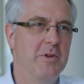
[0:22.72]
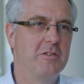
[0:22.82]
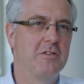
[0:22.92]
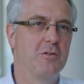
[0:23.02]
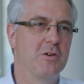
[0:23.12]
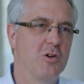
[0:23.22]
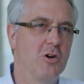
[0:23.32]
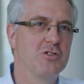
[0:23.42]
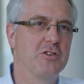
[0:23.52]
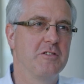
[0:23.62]
BIS took a
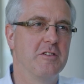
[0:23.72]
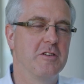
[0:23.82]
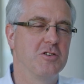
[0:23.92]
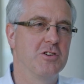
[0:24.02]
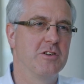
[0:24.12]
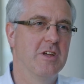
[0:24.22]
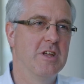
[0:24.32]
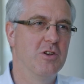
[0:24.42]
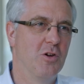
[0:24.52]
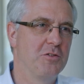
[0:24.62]
conscious decision
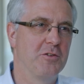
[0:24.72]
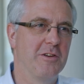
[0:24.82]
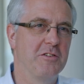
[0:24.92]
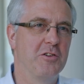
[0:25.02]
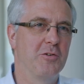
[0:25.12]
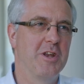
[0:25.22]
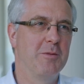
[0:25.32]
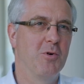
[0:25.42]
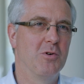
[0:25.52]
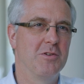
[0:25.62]
not to listen to any
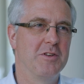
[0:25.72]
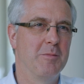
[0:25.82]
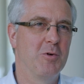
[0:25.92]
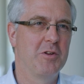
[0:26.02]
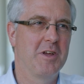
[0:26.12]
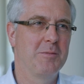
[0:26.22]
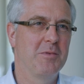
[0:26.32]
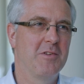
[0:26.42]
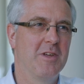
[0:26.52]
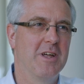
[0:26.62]
more demo
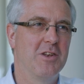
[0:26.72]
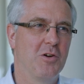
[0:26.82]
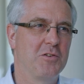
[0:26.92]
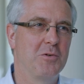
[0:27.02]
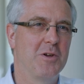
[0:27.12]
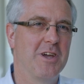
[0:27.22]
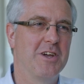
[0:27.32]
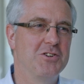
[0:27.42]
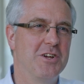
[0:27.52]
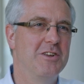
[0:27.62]
tapes and not to
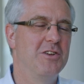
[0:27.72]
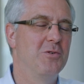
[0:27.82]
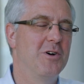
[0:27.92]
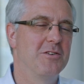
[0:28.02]
engage any new